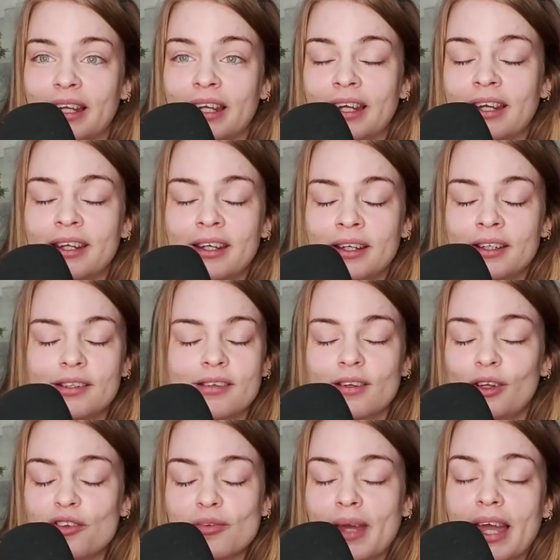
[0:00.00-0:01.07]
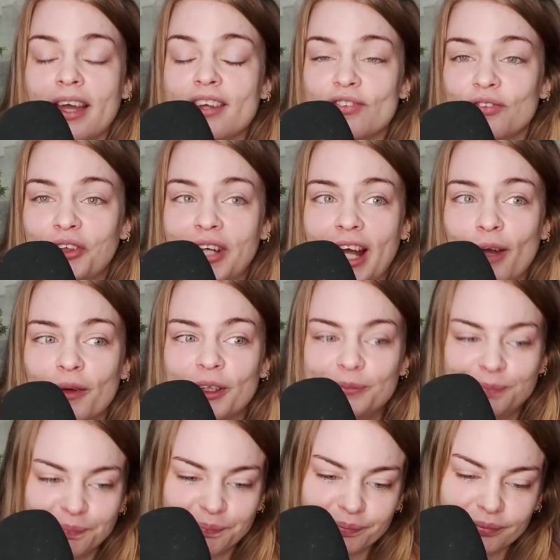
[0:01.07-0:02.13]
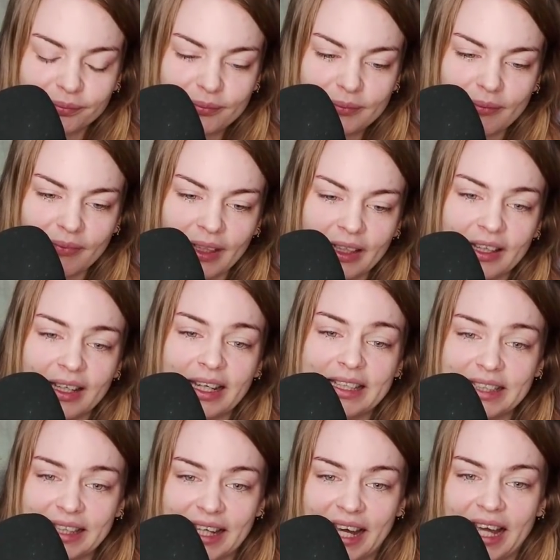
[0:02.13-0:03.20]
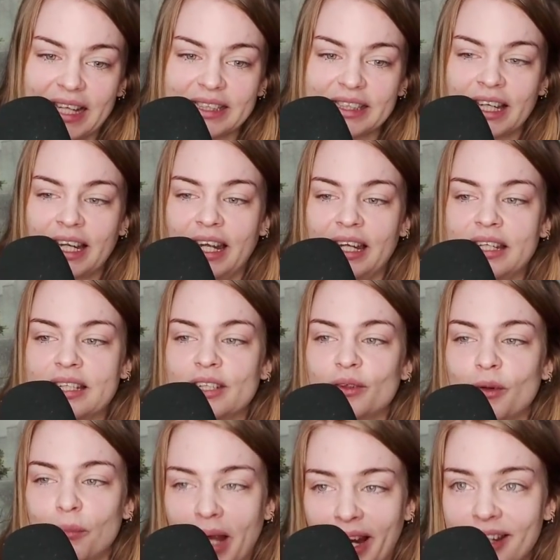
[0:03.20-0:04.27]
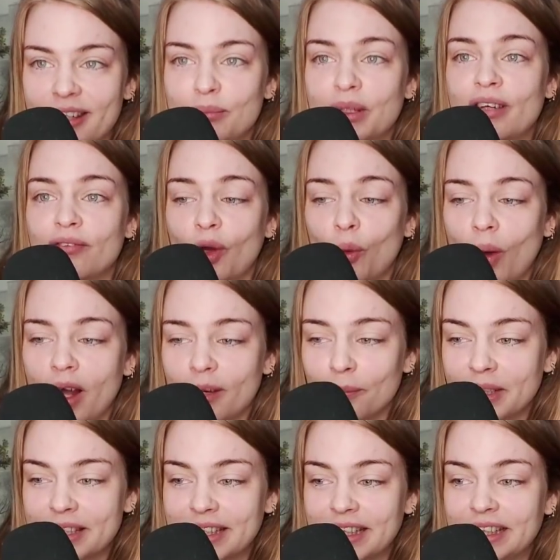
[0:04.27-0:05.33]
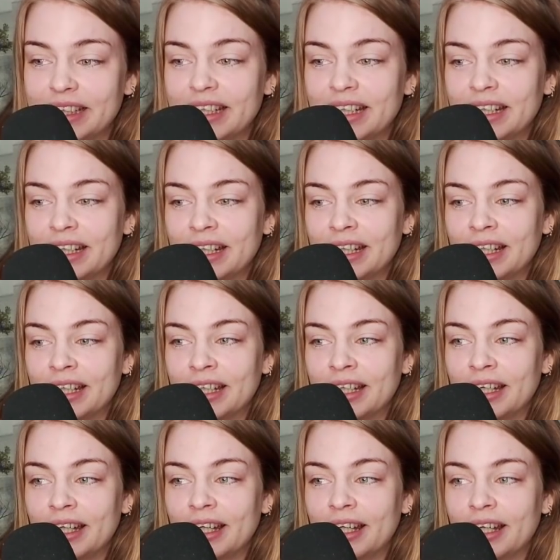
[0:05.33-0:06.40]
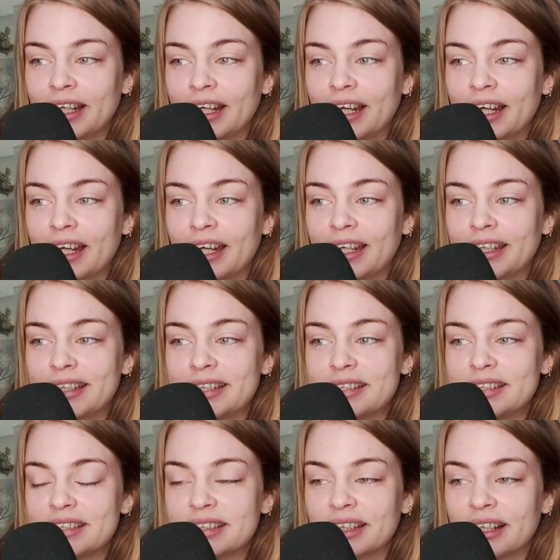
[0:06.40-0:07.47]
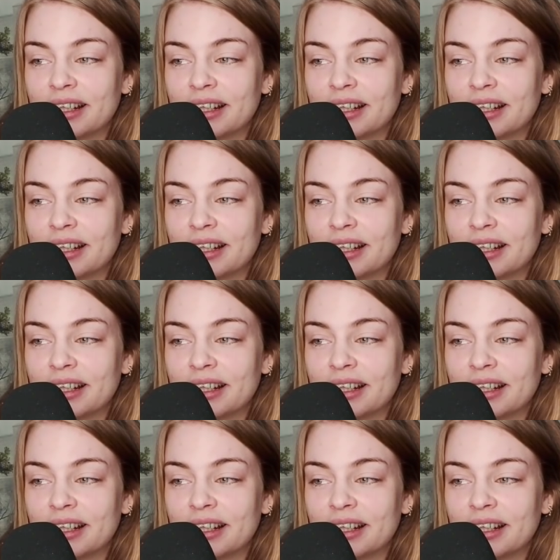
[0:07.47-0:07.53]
and just close my eyes for an hour. And I did that, and it reminded me of equanimity. And,